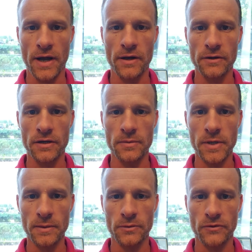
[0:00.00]
how you're going to be
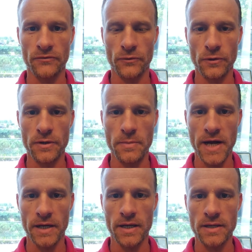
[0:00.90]
able to afford to
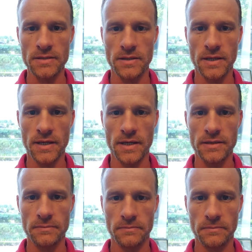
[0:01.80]
buy guns and hunt,